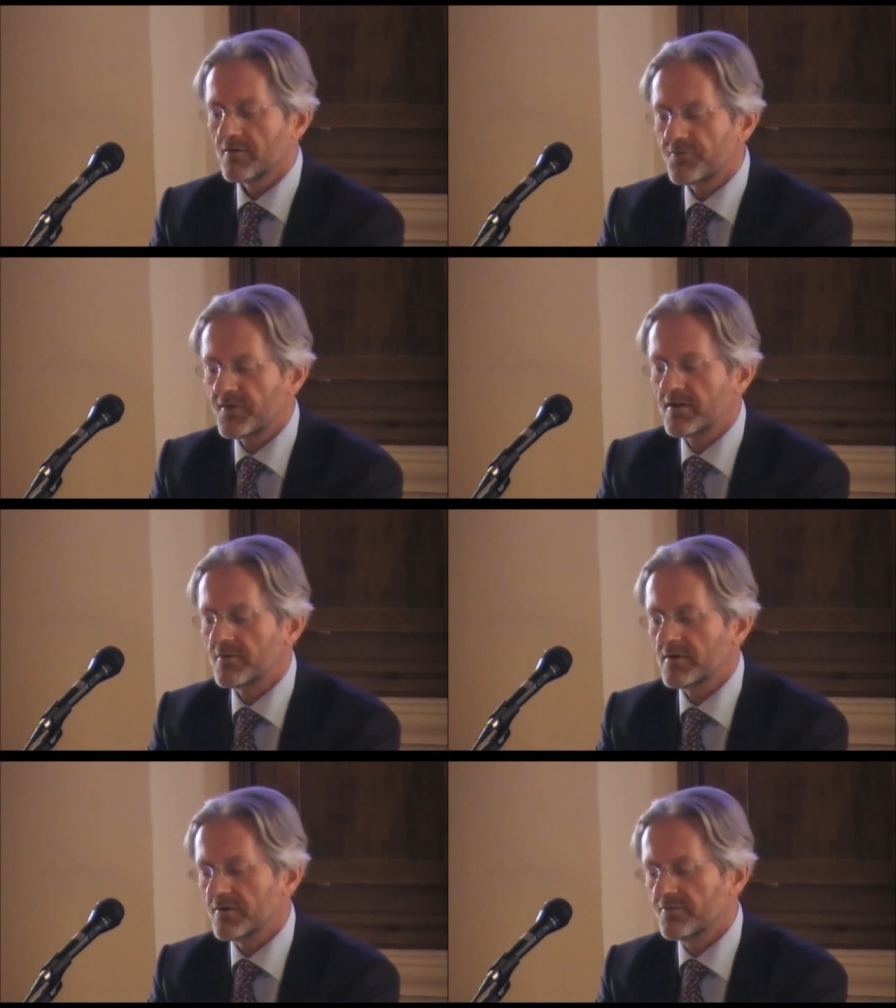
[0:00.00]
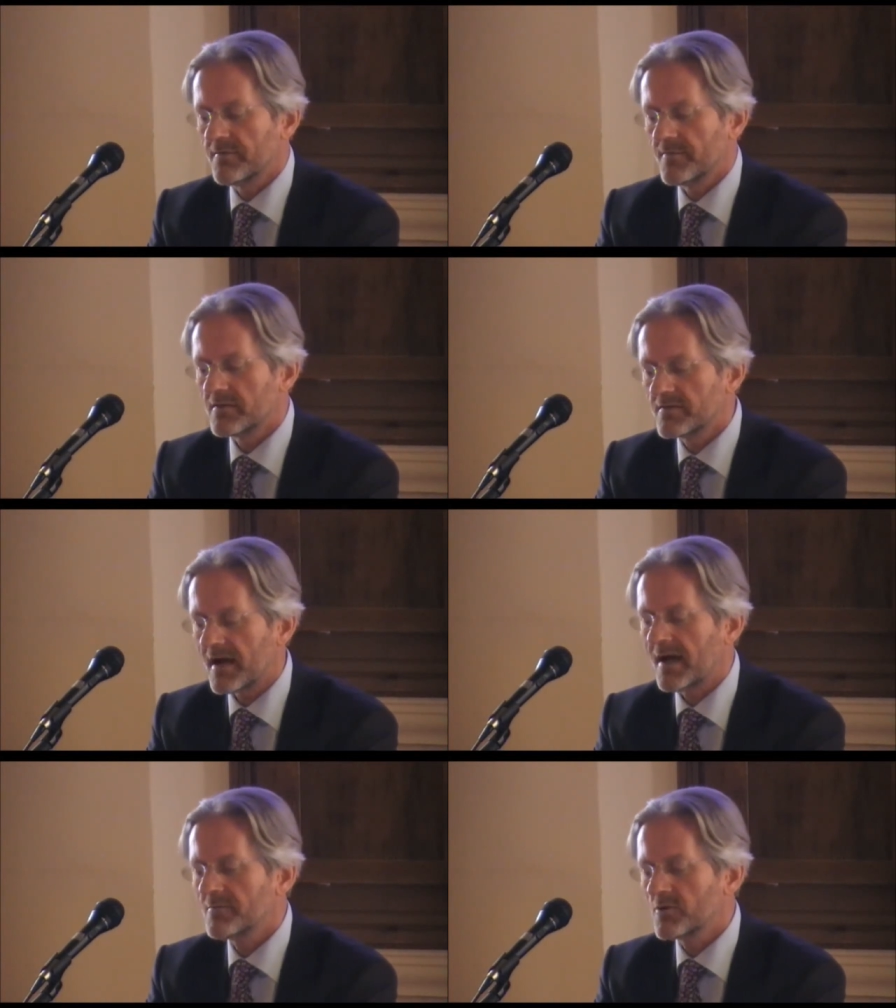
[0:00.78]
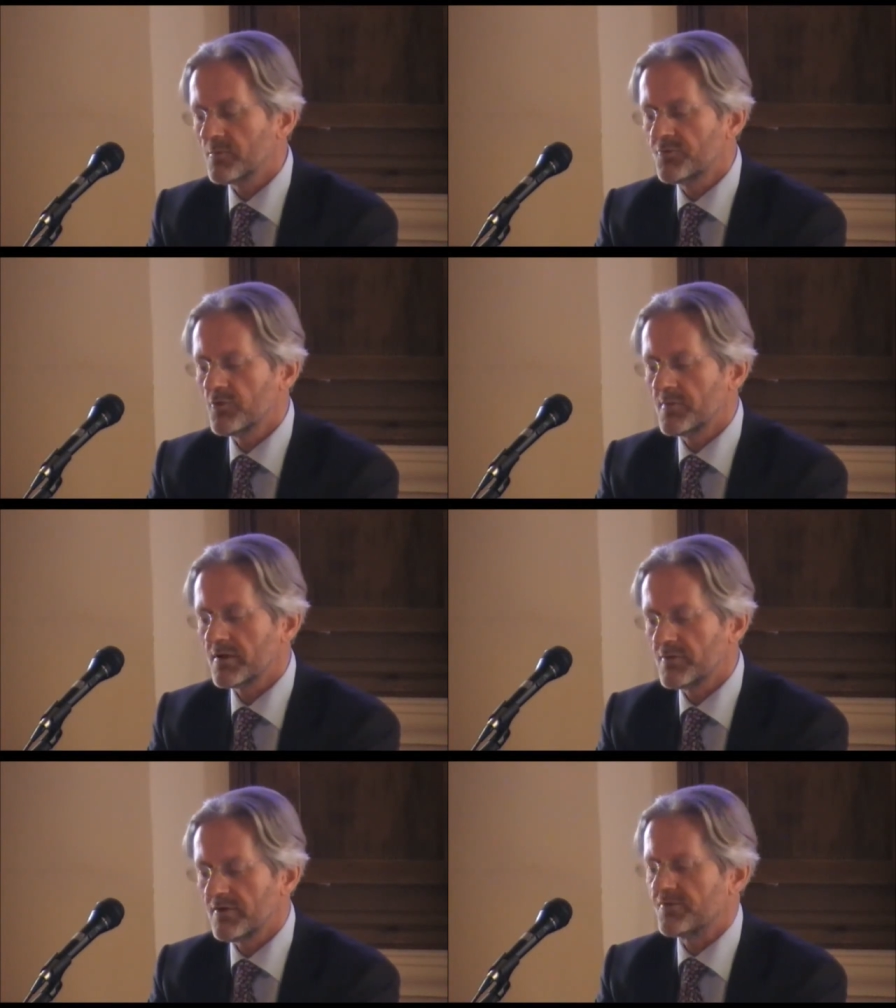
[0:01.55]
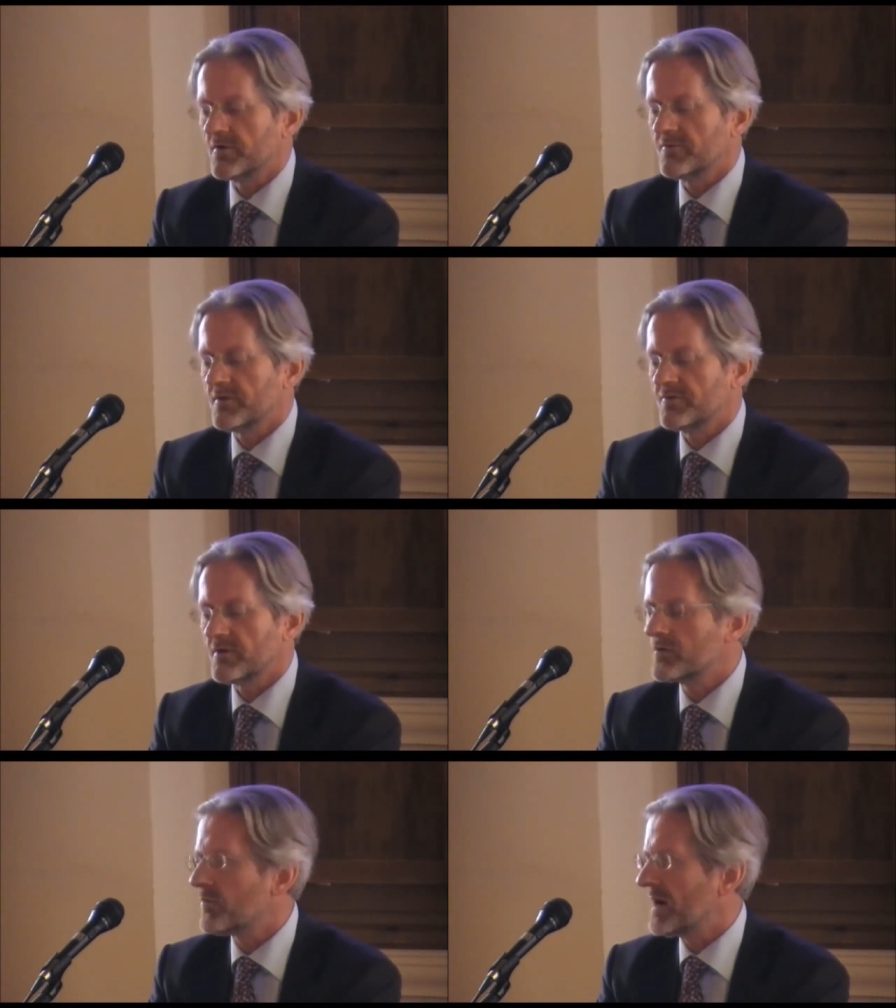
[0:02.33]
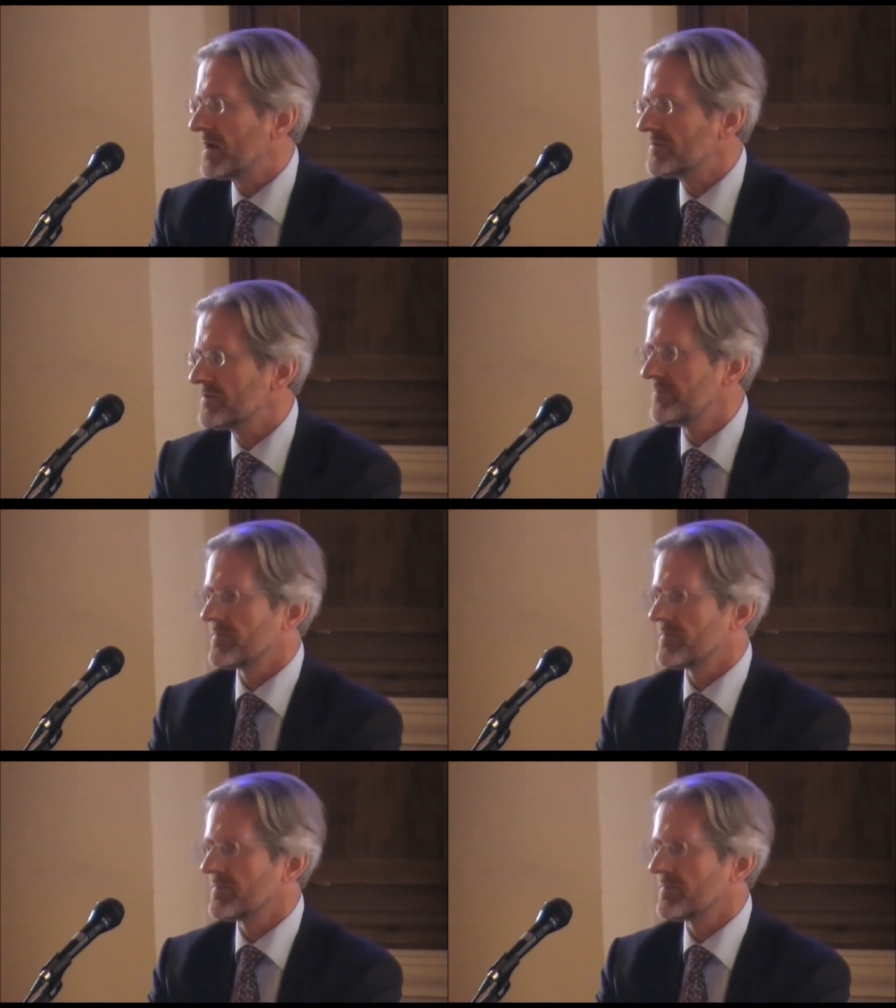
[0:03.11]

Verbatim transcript: Serious, time-consuming research is required